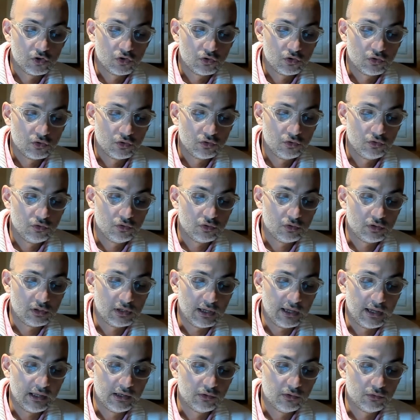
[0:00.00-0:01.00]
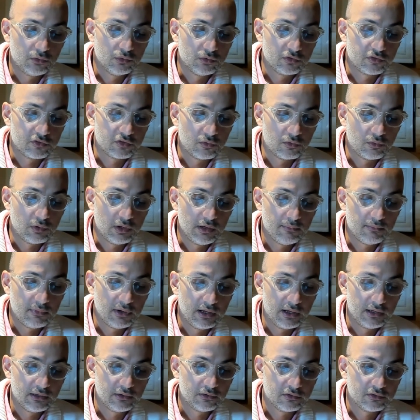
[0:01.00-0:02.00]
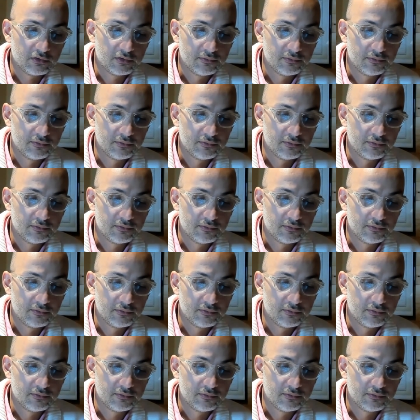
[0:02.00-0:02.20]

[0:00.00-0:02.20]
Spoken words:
You can also 1 minus